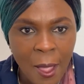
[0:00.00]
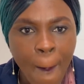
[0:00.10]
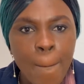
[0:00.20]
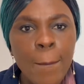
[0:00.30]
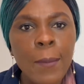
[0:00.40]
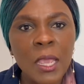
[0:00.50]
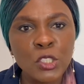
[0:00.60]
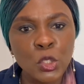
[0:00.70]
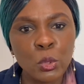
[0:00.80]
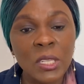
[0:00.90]
make
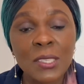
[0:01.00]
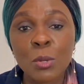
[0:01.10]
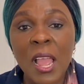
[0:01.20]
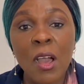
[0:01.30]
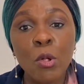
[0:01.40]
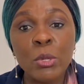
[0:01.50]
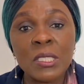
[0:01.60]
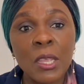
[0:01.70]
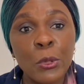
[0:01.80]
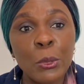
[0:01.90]
sure, that's why I always
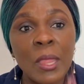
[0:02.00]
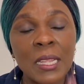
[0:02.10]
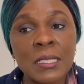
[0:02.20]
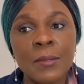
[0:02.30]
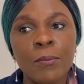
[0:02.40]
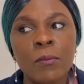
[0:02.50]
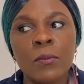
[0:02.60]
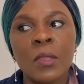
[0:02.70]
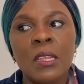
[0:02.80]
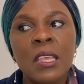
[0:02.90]
tell you that
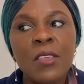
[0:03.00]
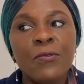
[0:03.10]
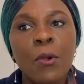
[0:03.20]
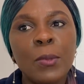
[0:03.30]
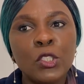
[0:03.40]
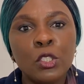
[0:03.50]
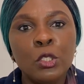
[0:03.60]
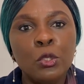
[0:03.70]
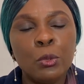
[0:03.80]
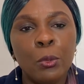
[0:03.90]
the
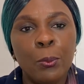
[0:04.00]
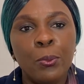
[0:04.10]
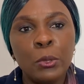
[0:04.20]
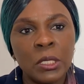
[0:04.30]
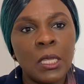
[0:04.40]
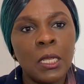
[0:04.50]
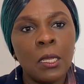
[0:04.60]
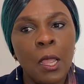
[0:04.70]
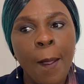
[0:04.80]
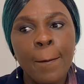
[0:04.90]
information you put
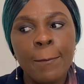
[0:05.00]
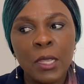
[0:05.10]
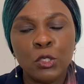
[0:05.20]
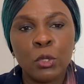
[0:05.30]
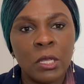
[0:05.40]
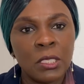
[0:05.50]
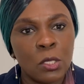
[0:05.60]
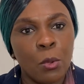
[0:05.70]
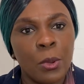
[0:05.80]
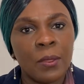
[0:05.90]
in, make sure it is
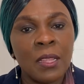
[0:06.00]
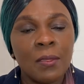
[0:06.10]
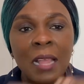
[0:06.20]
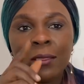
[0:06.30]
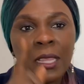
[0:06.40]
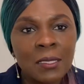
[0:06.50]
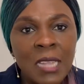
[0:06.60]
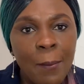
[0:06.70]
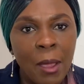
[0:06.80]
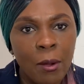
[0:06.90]
correct. That this
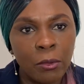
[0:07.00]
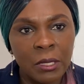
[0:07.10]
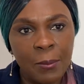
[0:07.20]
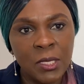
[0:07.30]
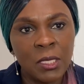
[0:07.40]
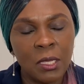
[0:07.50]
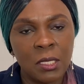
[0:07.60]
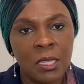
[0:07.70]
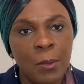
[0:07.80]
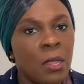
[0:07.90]
time around, let me say
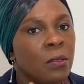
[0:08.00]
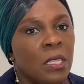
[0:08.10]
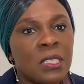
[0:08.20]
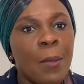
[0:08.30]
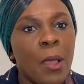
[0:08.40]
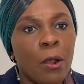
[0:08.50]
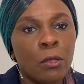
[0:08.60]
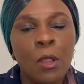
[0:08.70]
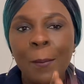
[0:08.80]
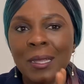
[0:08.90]
this time
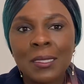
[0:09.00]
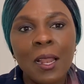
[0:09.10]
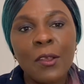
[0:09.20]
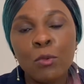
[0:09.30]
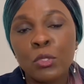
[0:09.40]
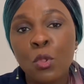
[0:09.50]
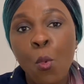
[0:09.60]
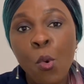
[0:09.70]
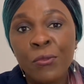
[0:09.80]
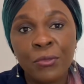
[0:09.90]
around, my salary was not
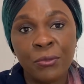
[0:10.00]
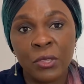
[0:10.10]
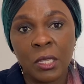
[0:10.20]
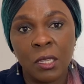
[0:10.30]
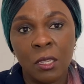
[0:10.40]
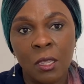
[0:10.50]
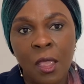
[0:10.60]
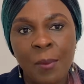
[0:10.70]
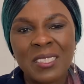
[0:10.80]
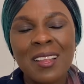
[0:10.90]
150.
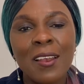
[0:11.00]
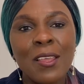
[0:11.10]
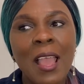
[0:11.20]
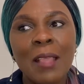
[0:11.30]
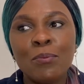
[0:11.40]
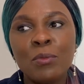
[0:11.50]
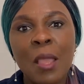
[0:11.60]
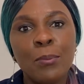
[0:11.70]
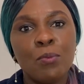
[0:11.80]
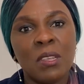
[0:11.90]
My salary, I
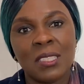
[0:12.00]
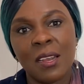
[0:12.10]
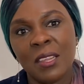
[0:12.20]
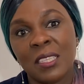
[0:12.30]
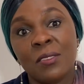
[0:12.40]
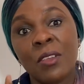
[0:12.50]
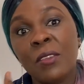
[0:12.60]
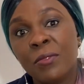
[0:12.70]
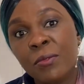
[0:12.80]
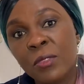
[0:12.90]
then put my salary as
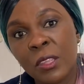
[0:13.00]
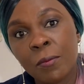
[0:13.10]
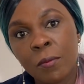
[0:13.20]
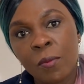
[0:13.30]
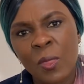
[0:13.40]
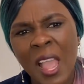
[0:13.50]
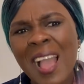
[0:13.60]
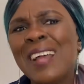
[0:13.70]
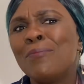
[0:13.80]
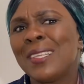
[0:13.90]
550. I
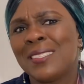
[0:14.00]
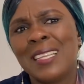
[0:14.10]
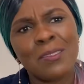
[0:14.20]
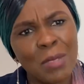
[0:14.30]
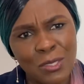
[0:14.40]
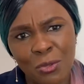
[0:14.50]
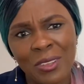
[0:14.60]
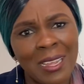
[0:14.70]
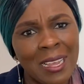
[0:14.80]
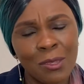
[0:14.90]
had my statement of
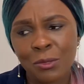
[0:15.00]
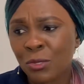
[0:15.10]
account to